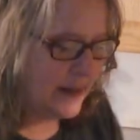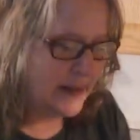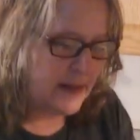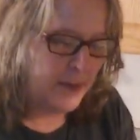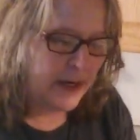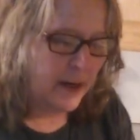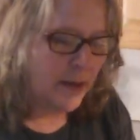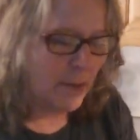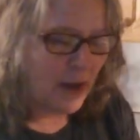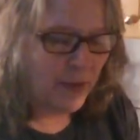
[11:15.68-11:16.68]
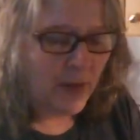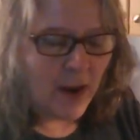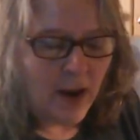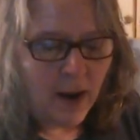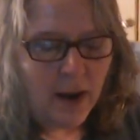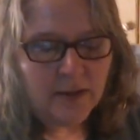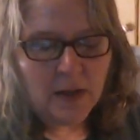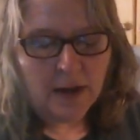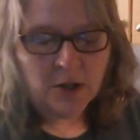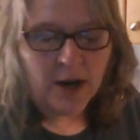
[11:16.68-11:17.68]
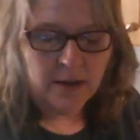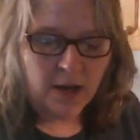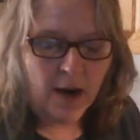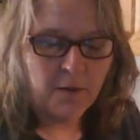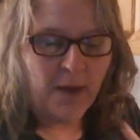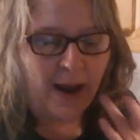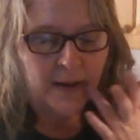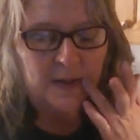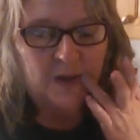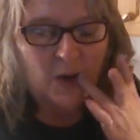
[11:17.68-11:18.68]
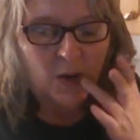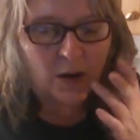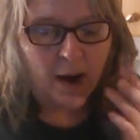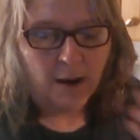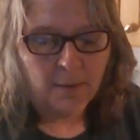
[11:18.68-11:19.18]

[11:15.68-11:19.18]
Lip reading: it is the beginning of the month. So I'll try to talk fast. So